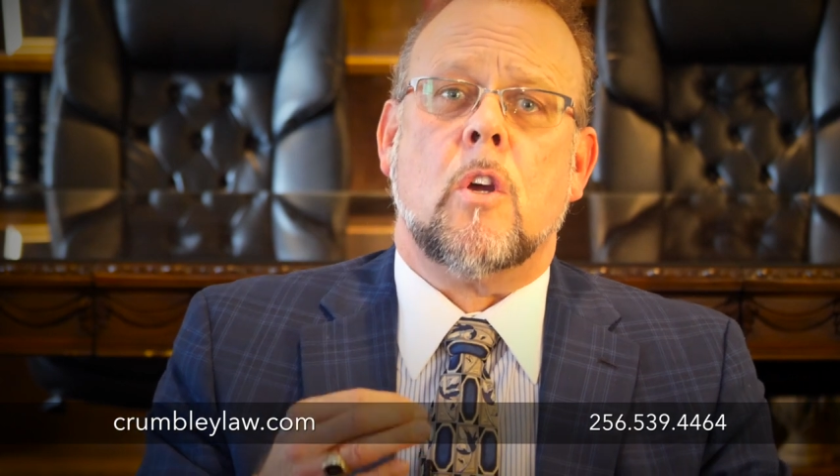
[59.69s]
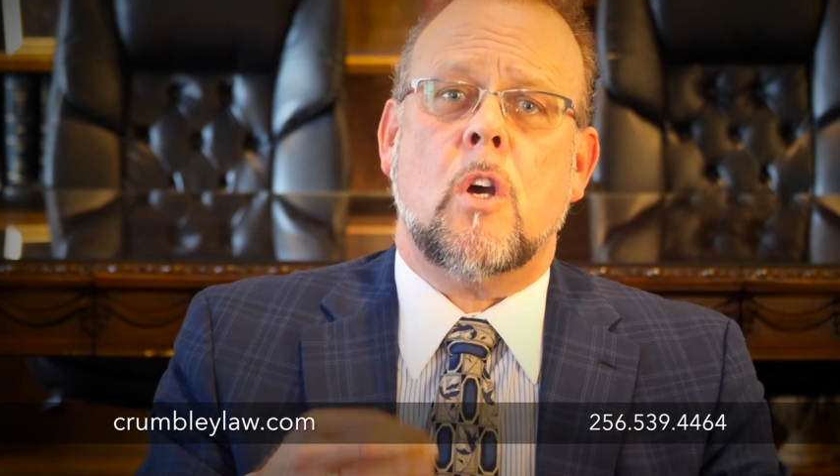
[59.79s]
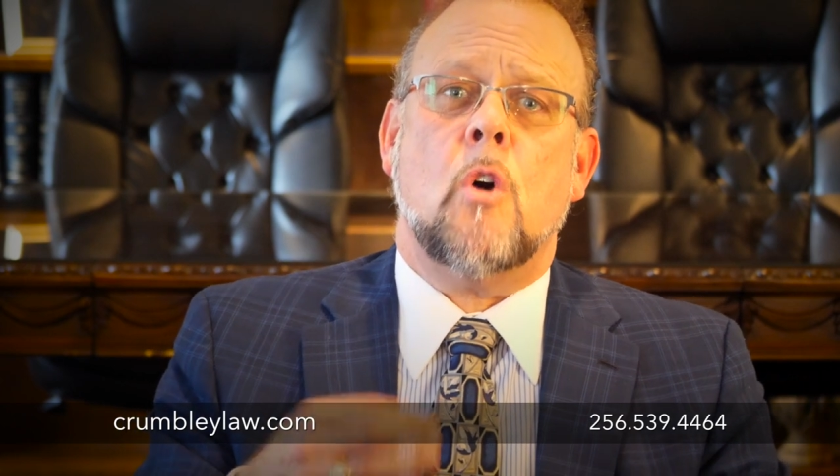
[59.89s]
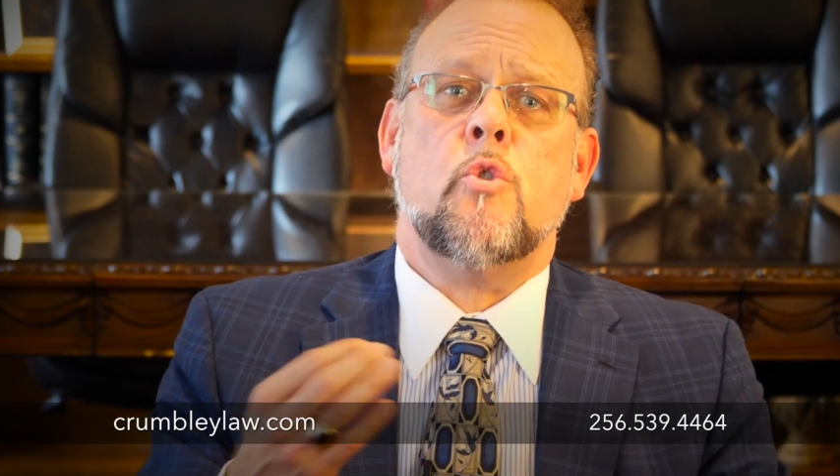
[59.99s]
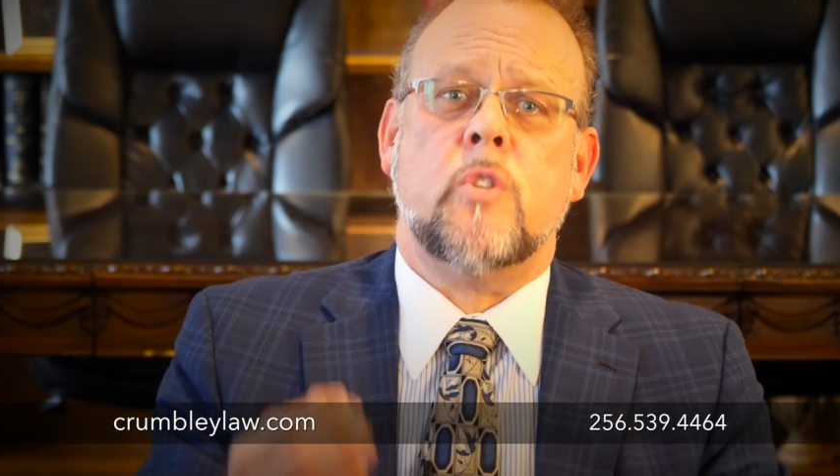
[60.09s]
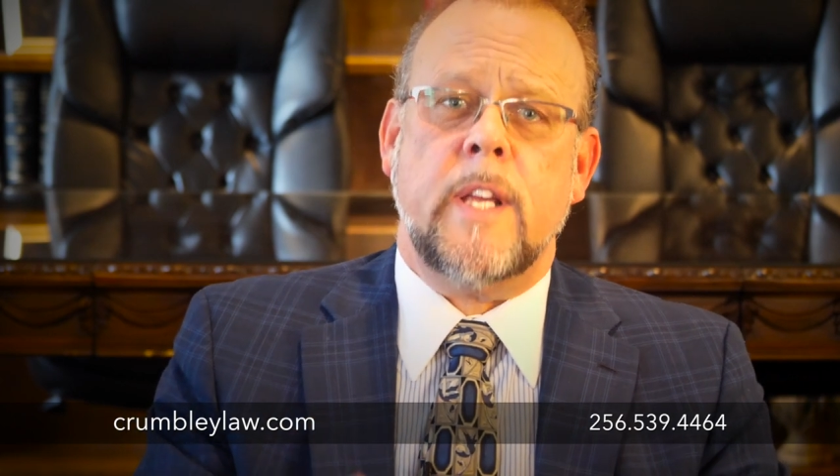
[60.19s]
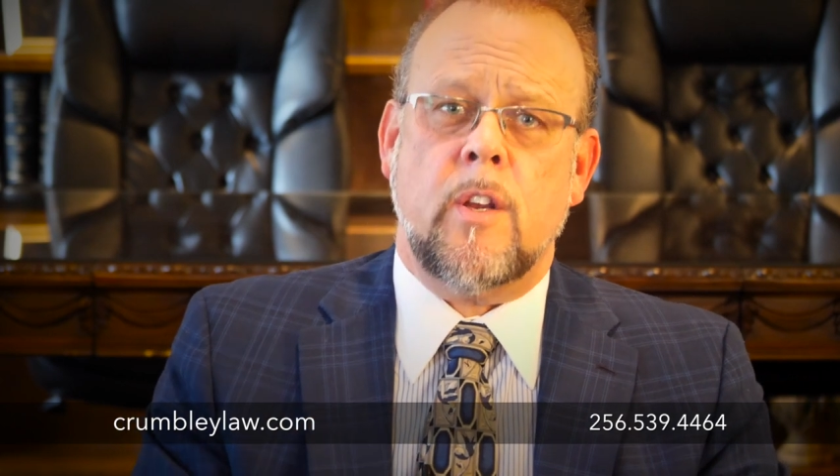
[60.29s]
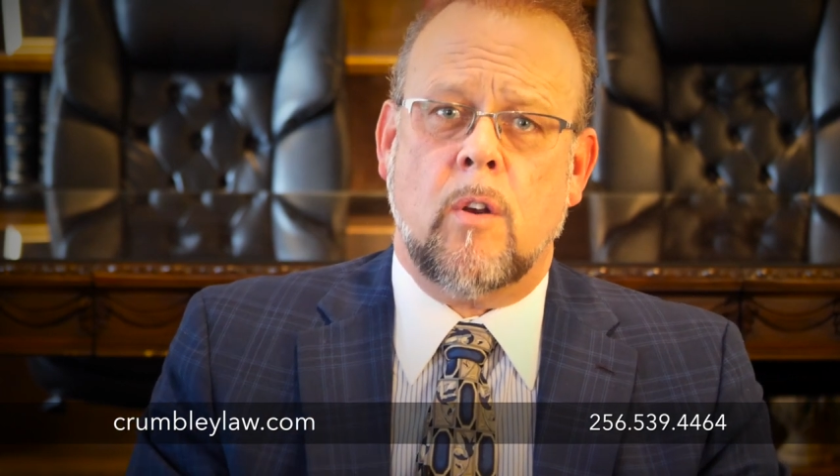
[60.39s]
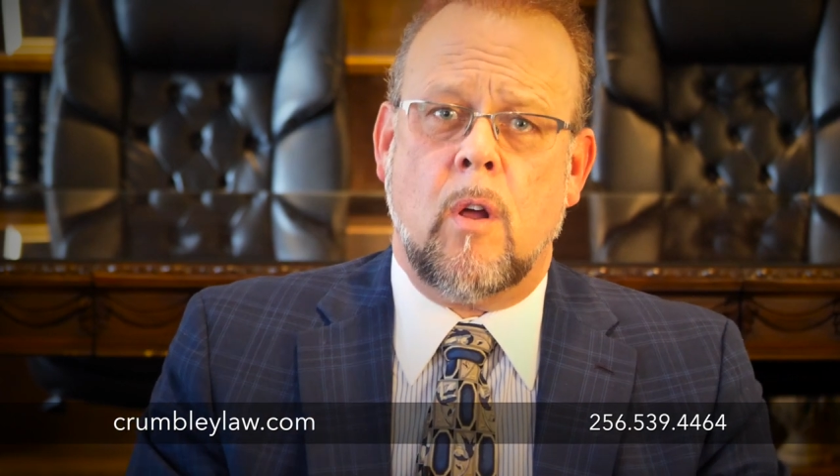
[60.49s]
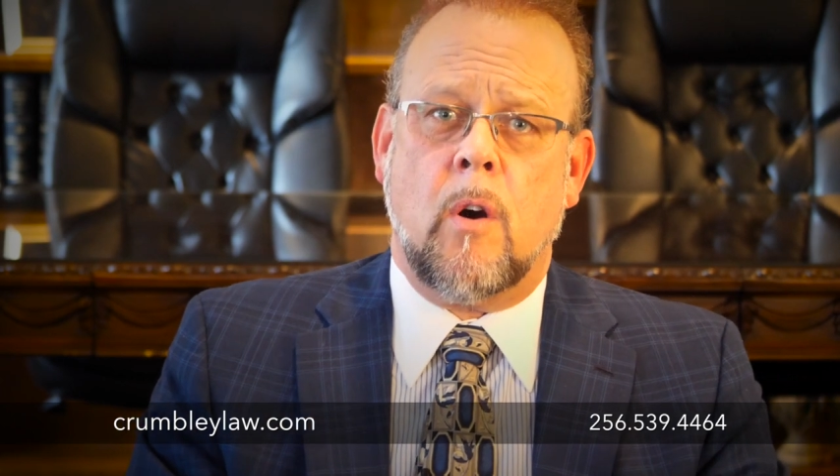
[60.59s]
Go see
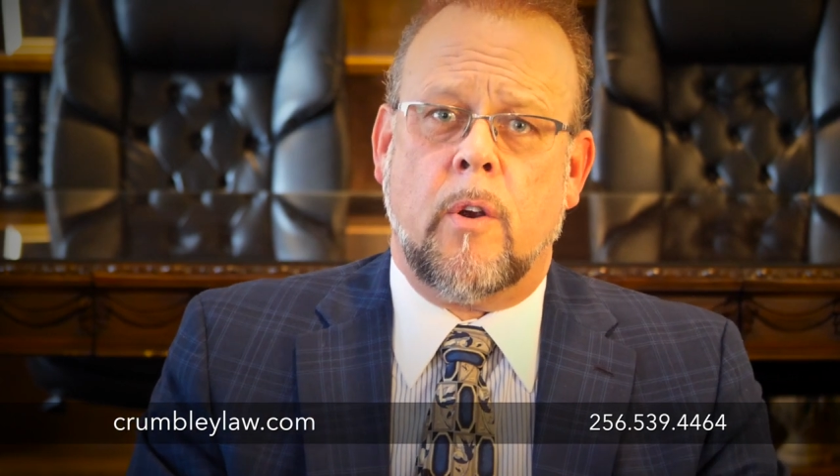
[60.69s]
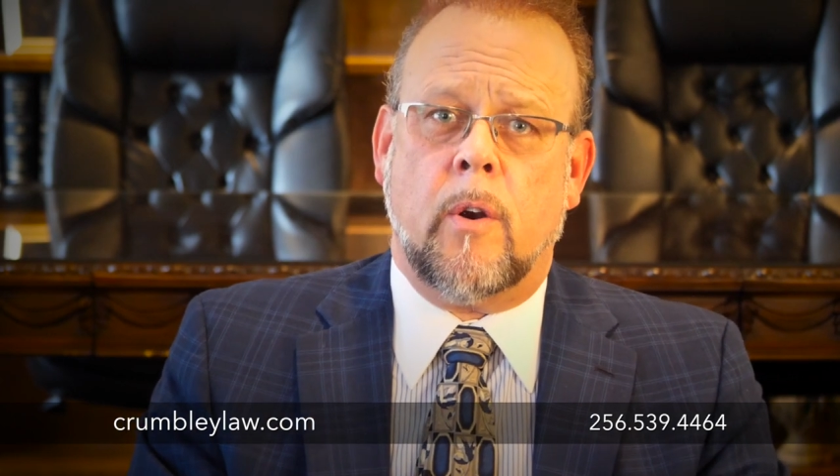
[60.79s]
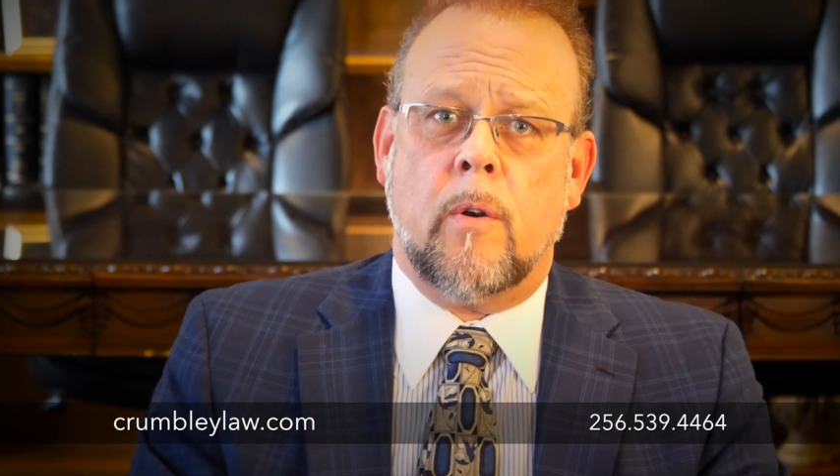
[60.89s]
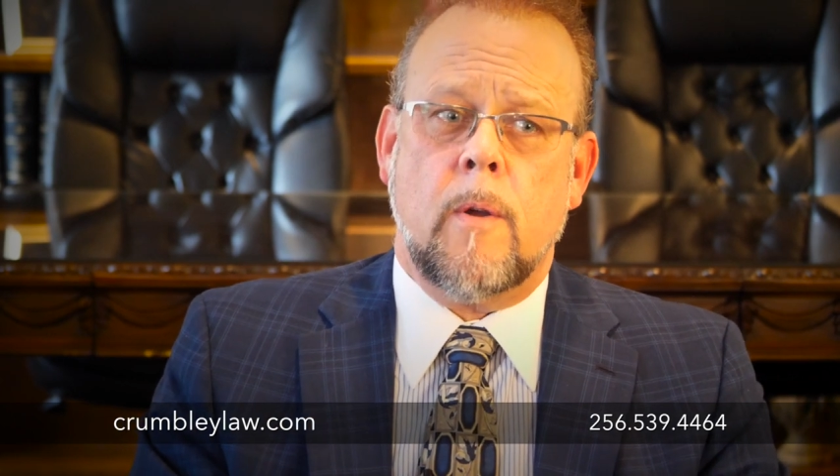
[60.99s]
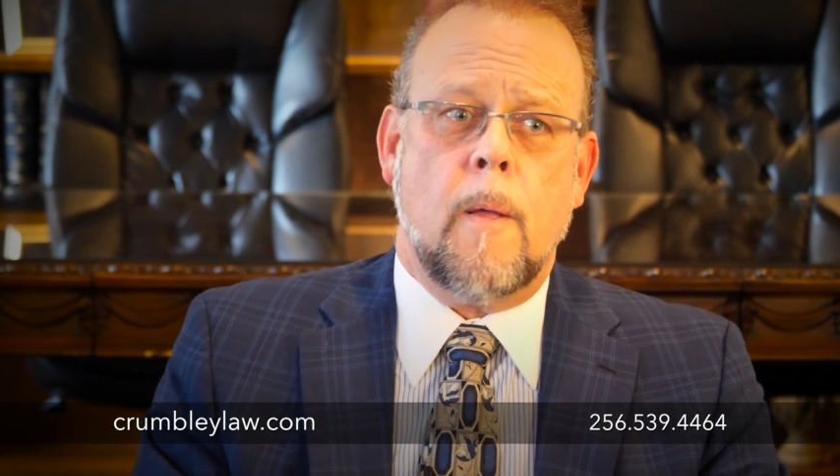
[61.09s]
your lawyer.